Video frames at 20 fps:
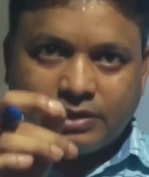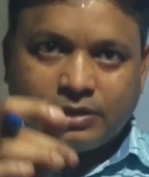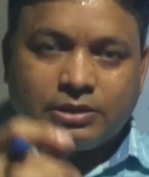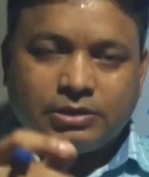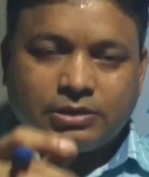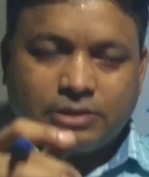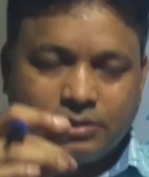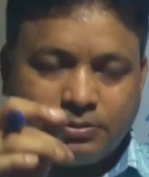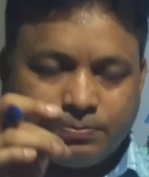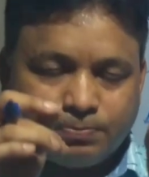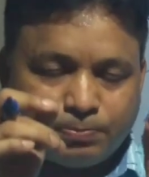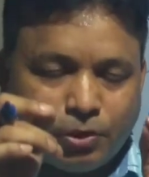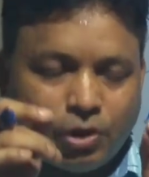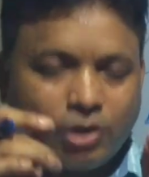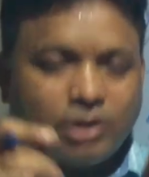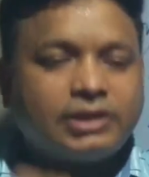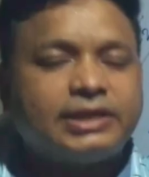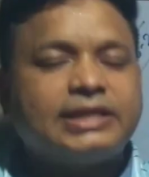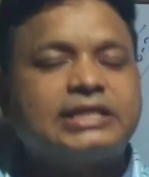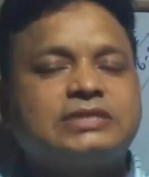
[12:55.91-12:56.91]
and in
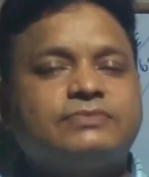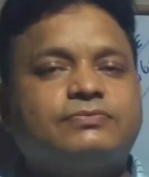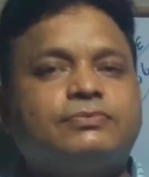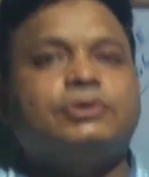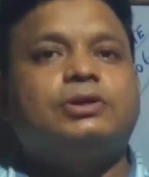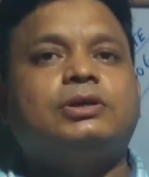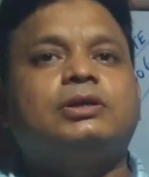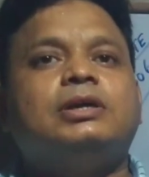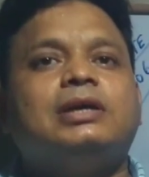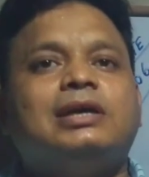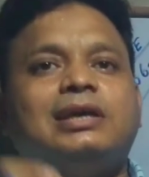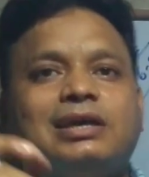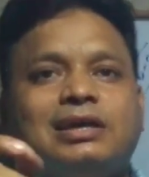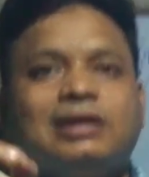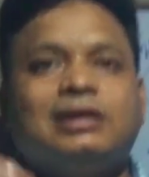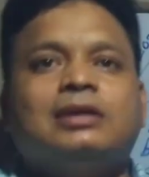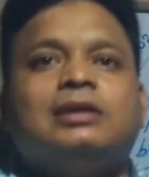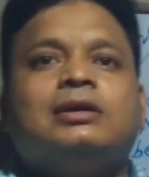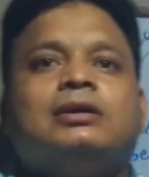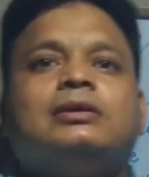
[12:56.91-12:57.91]
politics word,
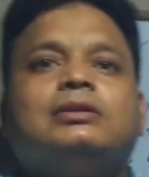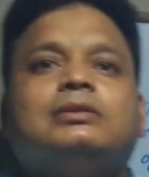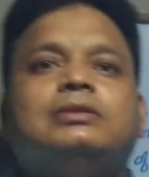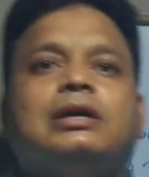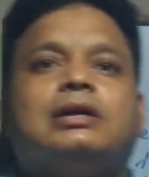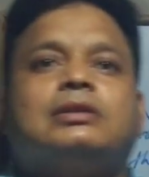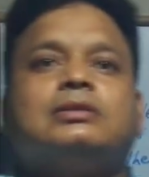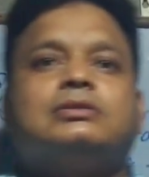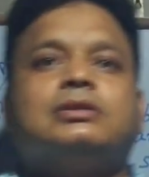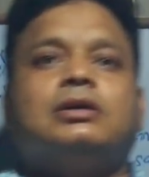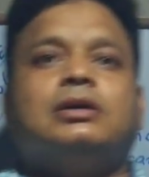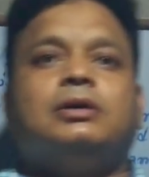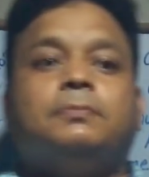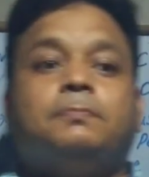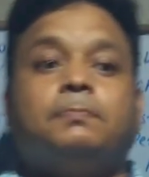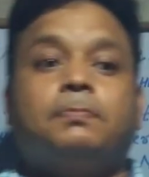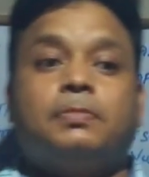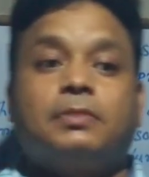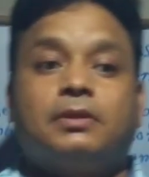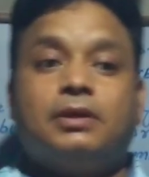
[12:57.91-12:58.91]
that is
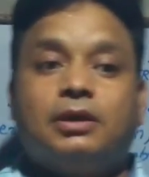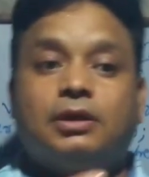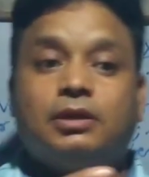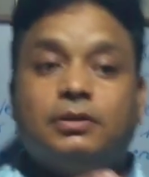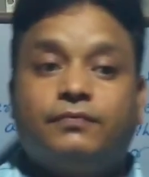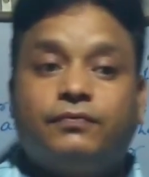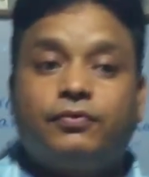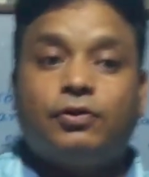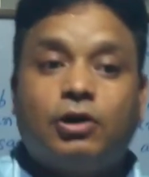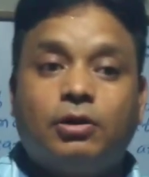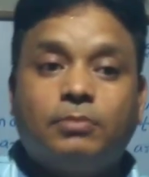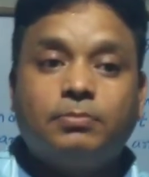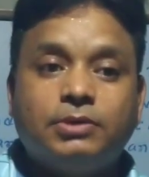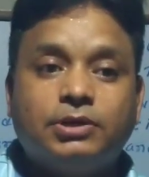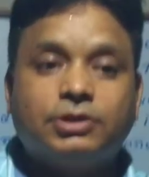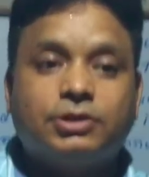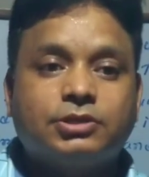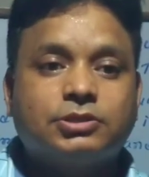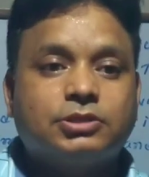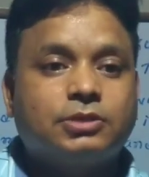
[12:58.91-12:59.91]
in form
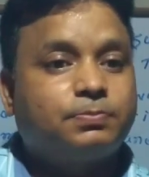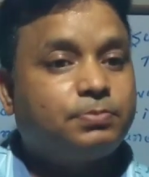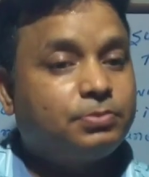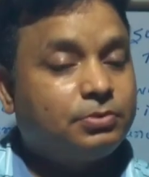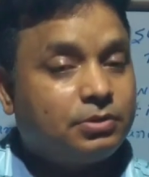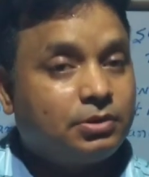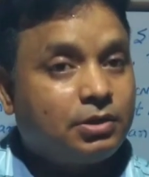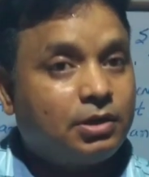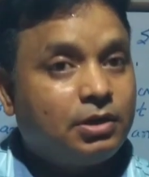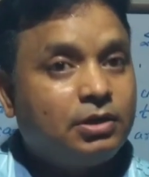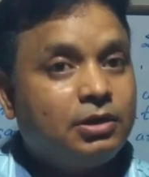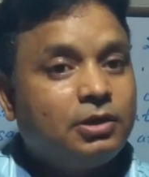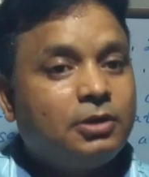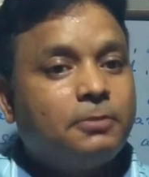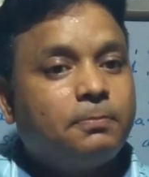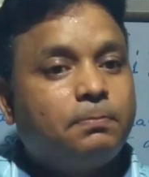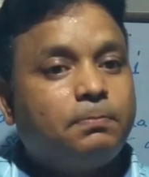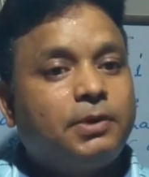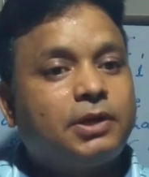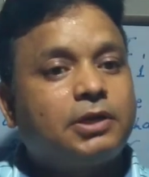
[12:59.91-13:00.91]
it is a plural,
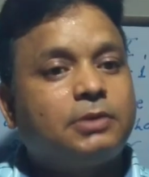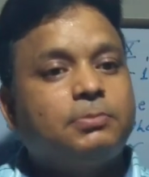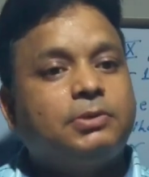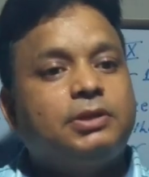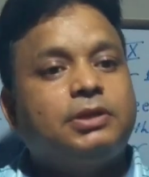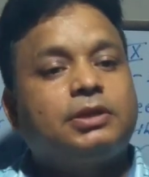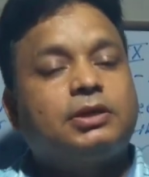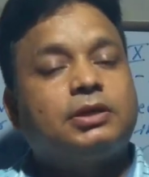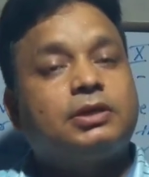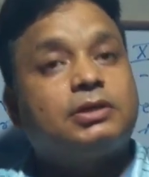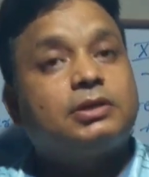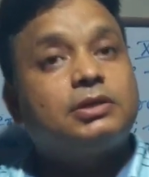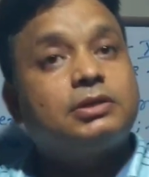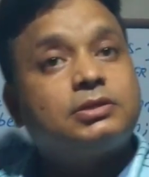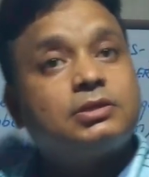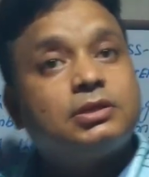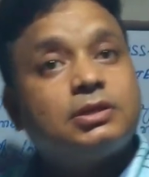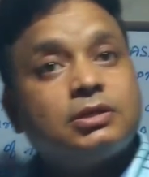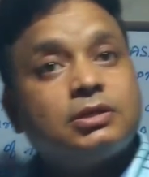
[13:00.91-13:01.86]
but meaning it is